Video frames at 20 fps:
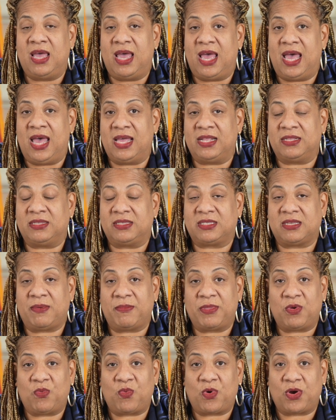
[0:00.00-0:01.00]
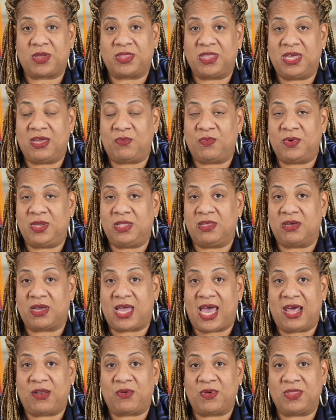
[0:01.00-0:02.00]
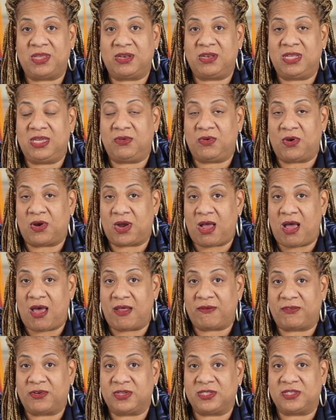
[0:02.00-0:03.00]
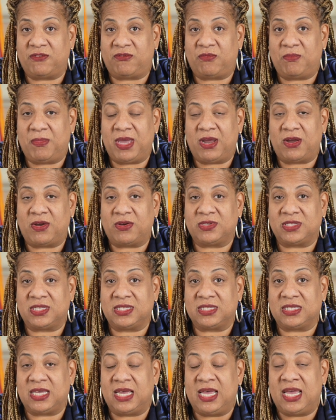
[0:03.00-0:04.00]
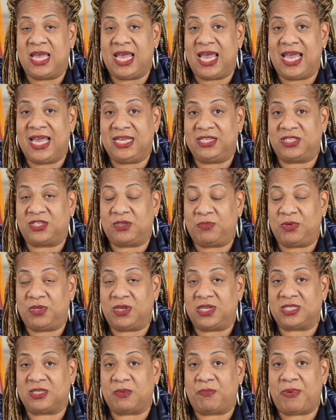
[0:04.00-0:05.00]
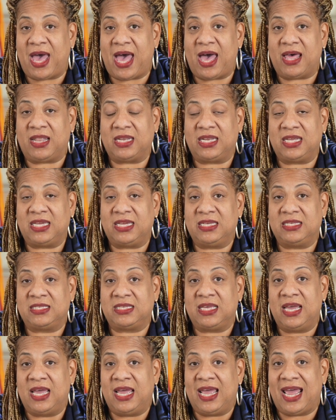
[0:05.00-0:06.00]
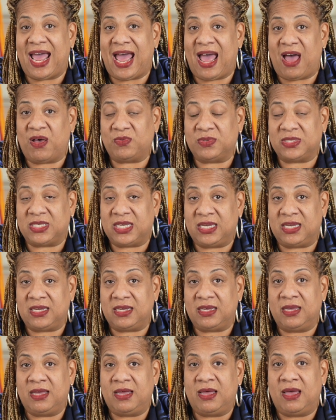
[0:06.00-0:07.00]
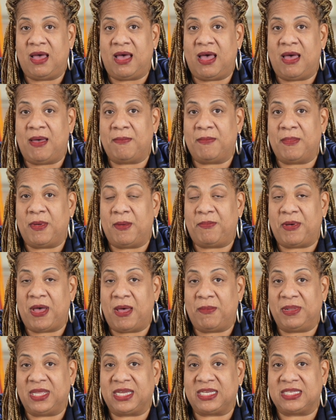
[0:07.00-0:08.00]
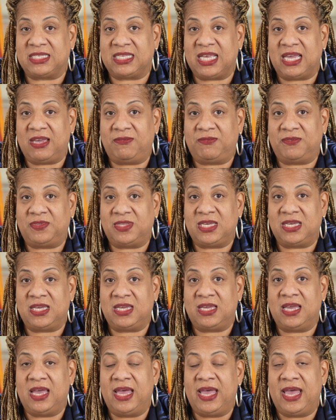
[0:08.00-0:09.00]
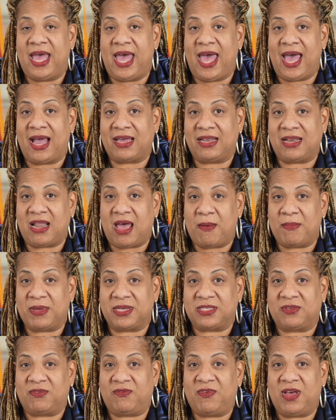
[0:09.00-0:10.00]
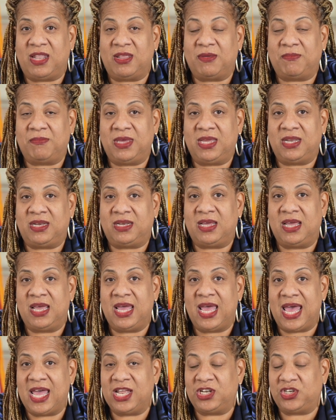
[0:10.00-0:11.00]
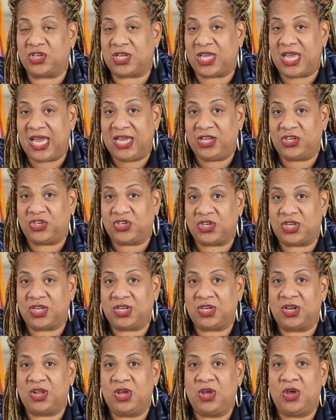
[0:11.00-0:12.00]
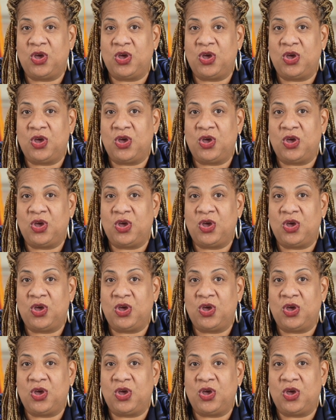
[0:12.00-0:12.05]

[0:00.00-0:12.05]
And some of the work that we look at on the New York Conference of Mayors is aid to municipalities, housing, public safety, economic development, education,